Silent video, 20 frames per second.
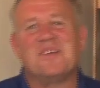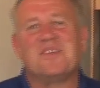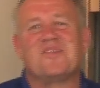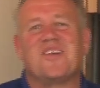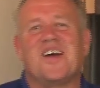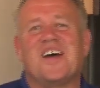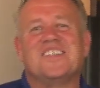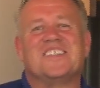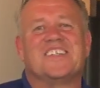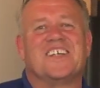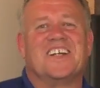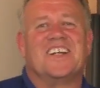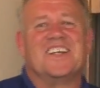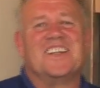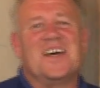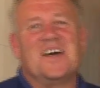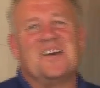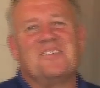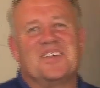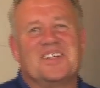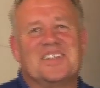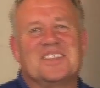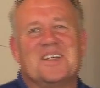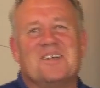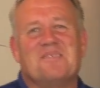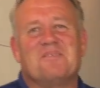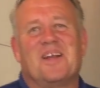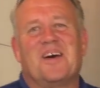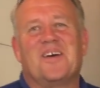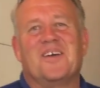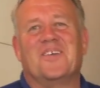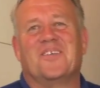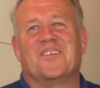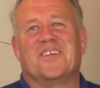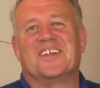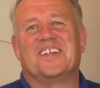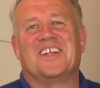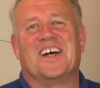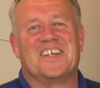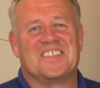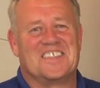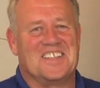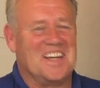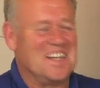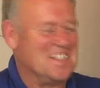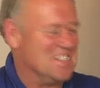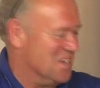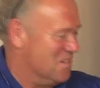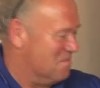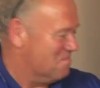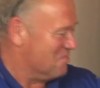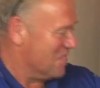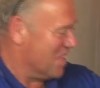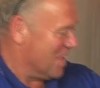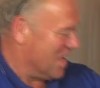me frantically there because I'm blowing all the dust at him.